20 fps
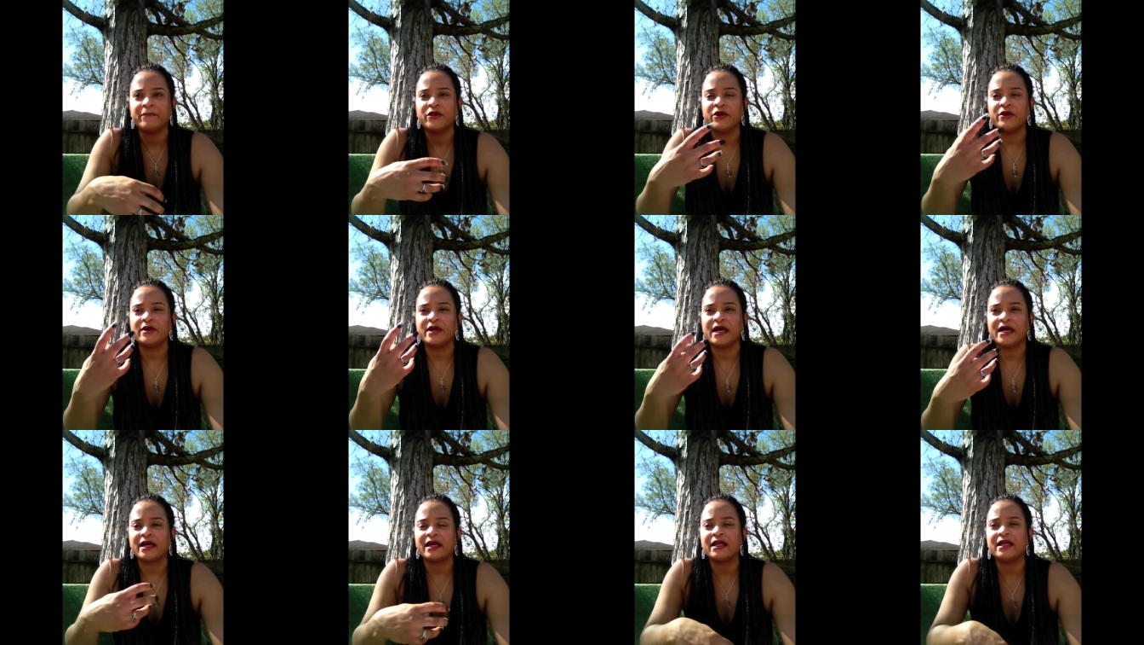you're
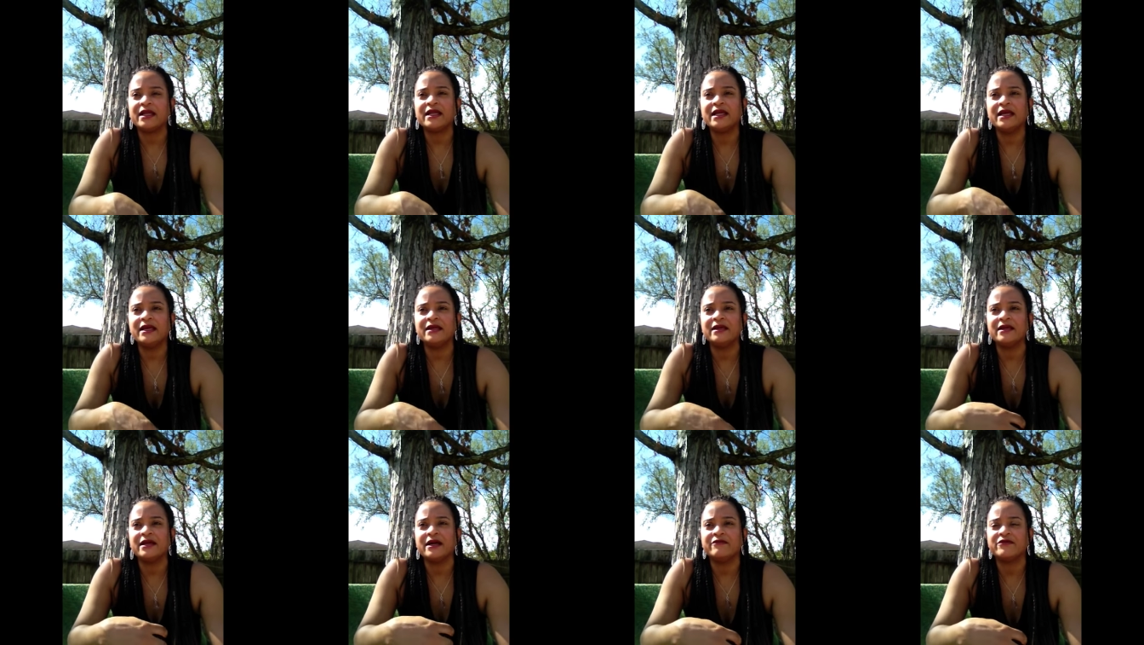not clean
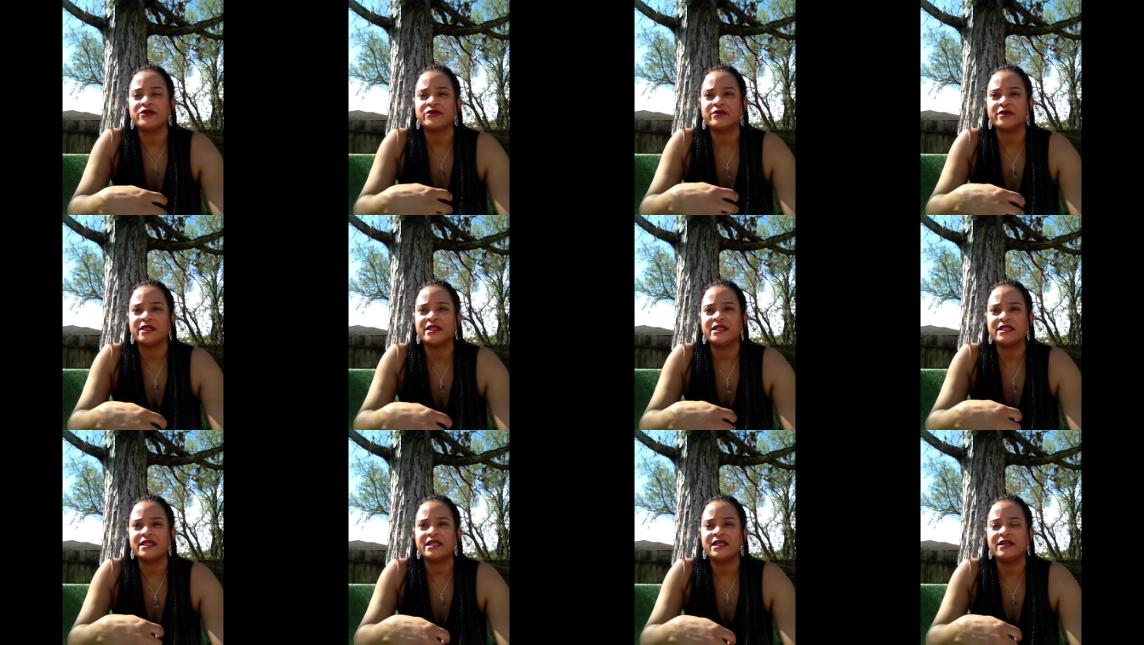enough to
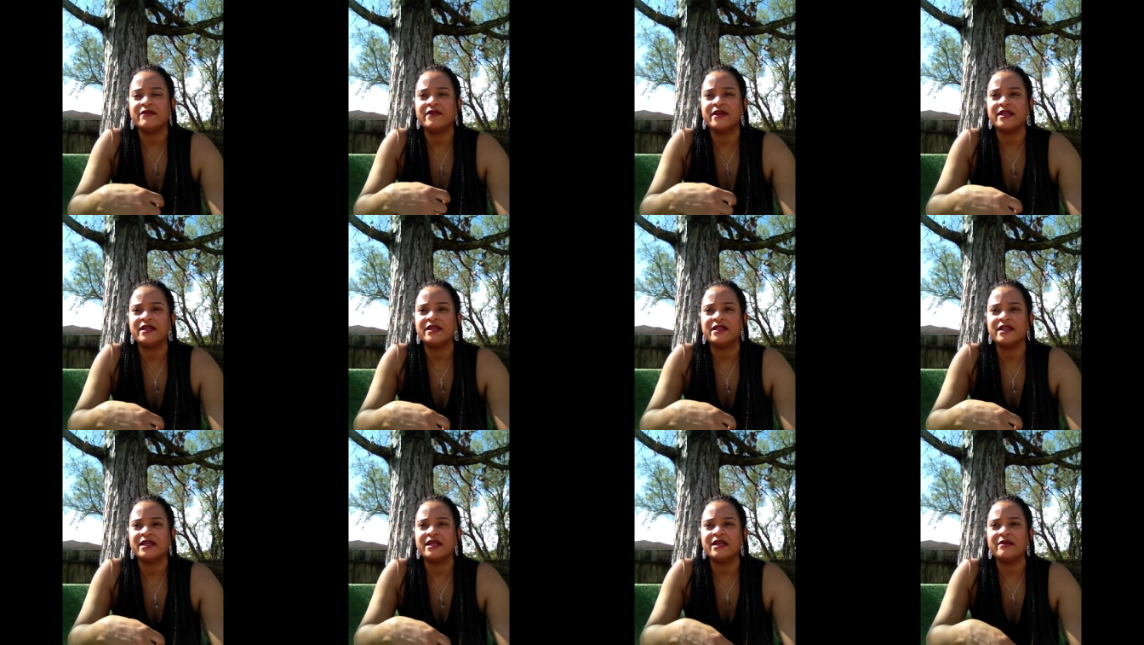receive
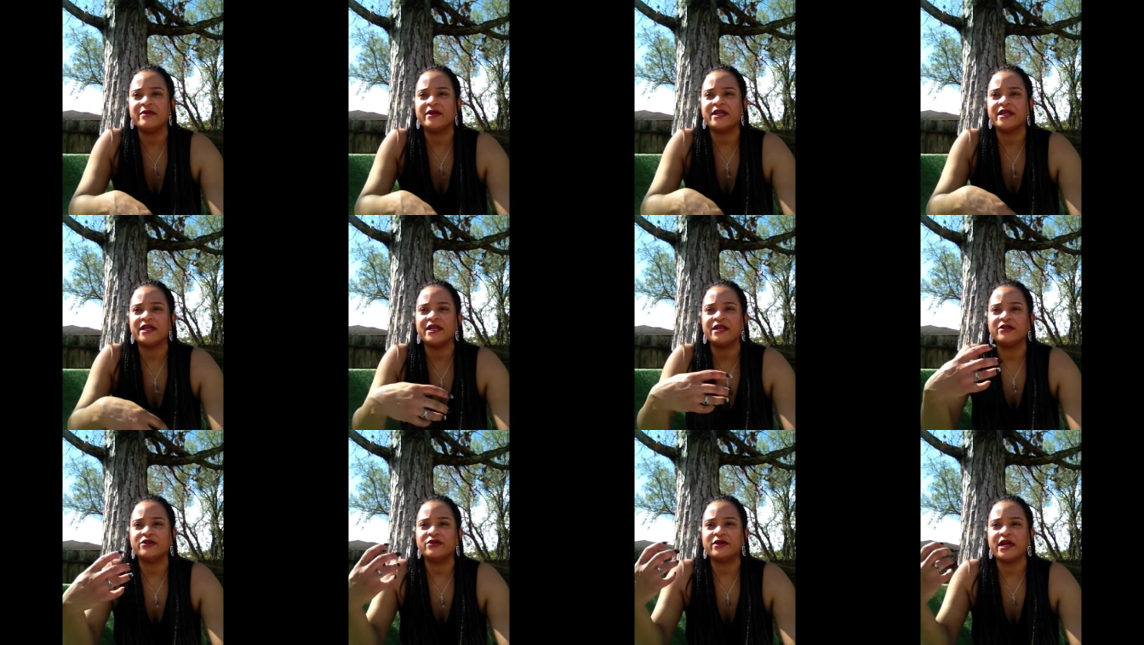anything,
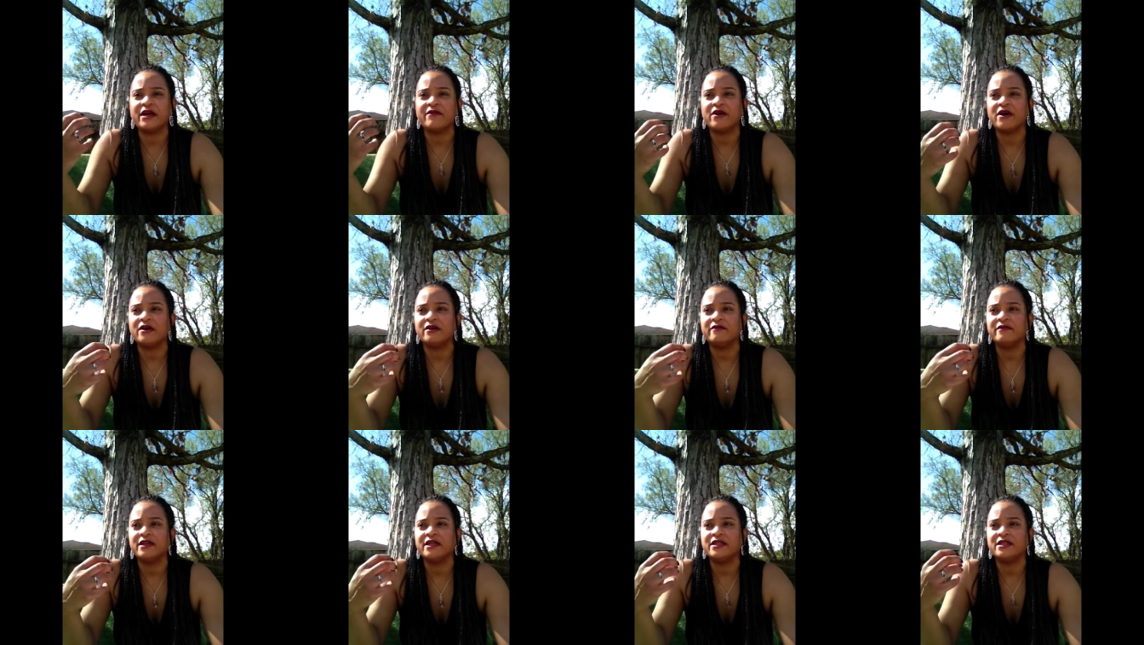because you have
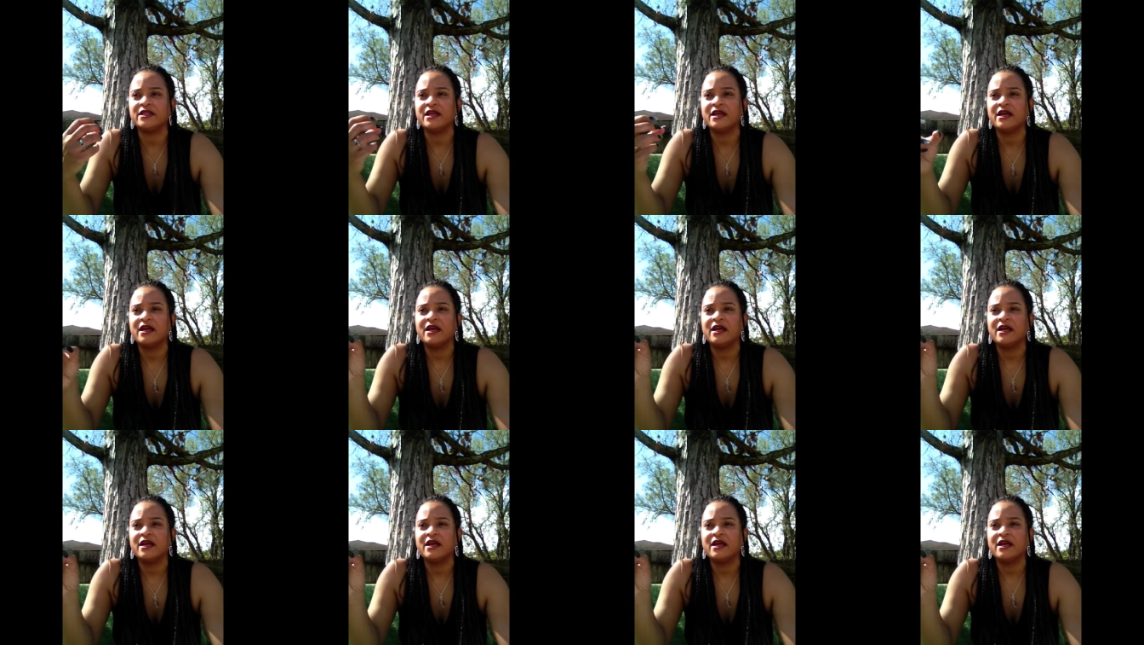all of these